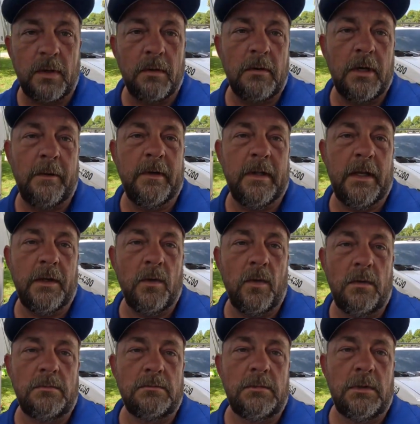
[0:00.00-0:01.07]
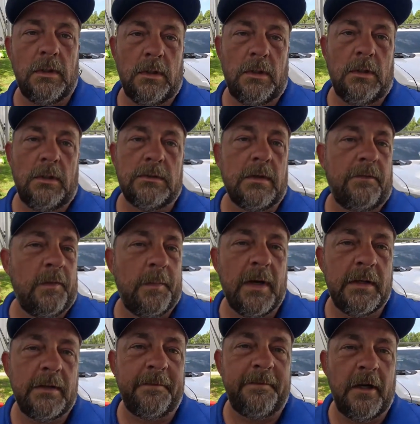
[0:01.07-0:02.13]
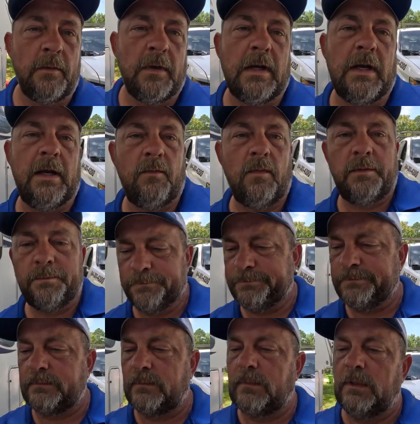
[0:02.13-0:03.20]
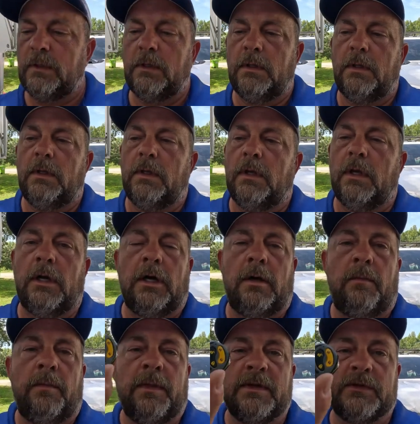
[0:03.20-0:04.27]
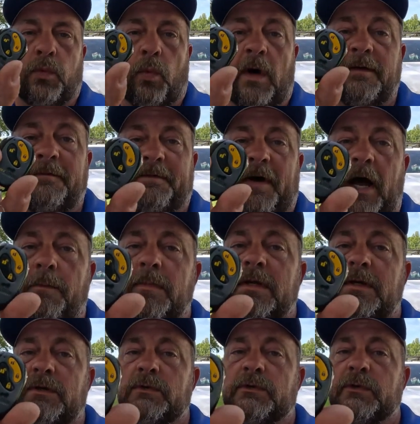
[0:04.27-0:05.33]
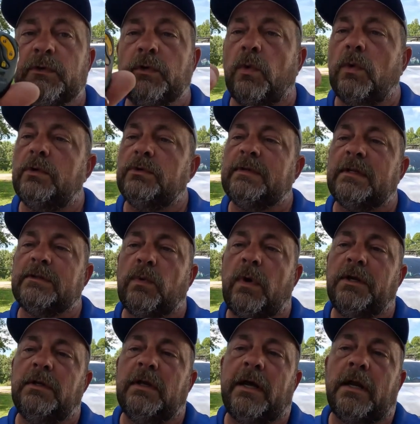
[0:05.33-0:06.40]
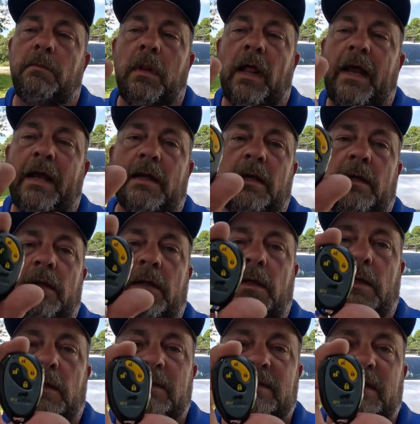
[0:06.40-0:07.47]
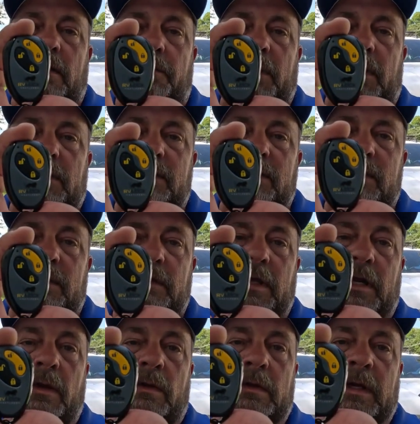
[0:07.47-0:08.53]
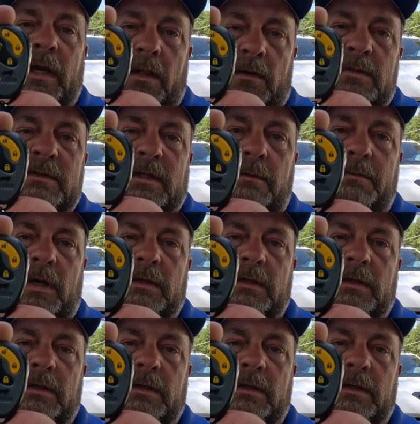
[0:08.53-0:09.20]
programmed to that door, so everybody in the family can have one. This one fob can do 2 doors. That's why you got a black set of buttons and a yellow set of